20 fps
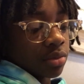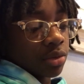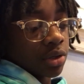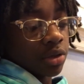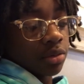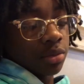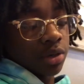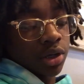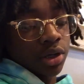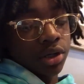I'm
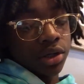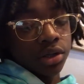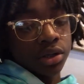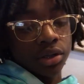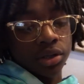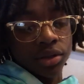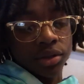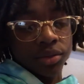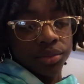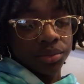getting my hair
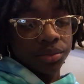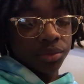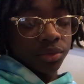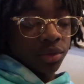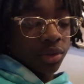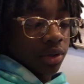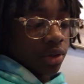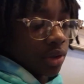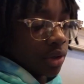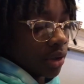done,
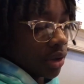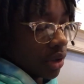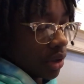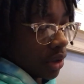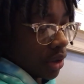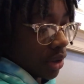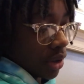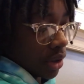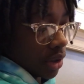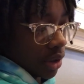
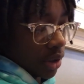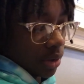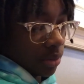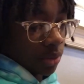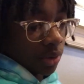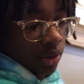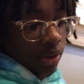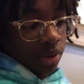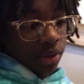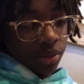and
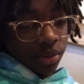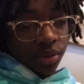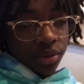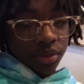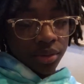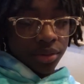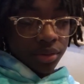I'm getting,